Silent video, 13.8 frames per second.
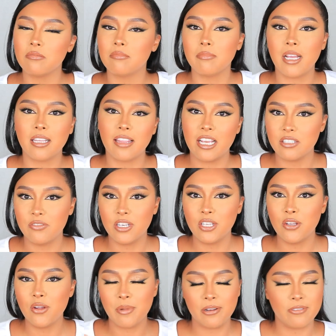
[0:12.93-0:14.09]
my last
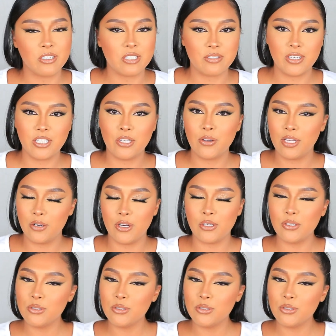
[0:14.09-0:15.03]
video, my first video here on